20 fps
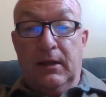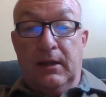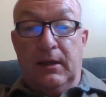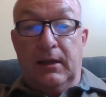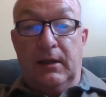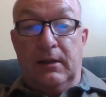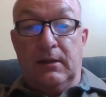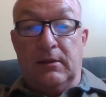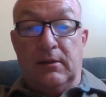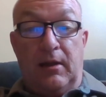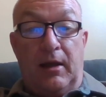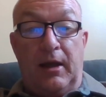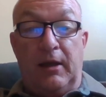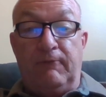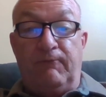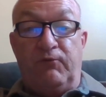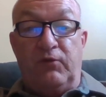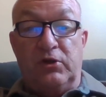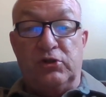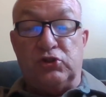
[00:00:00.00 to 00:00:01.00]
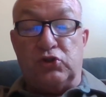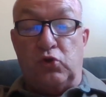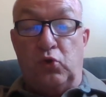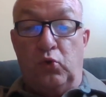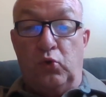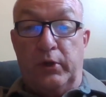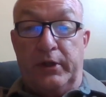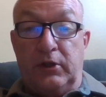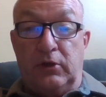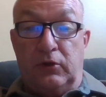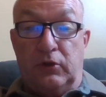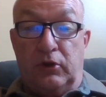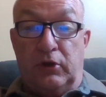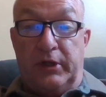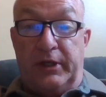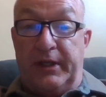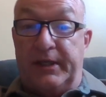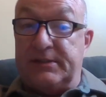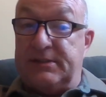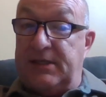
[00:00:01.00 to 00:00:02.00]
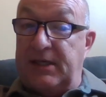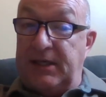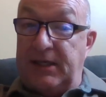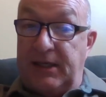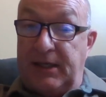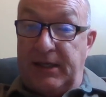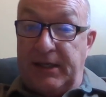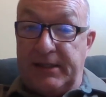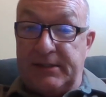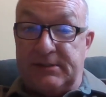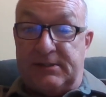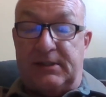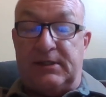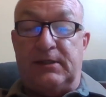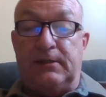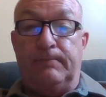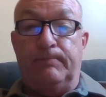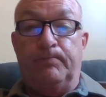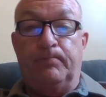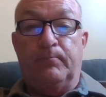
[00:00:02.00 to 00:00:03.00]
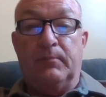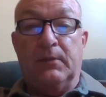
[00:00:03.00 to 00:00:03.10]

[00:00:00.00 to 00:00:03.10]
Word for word: and life is going good. It's easy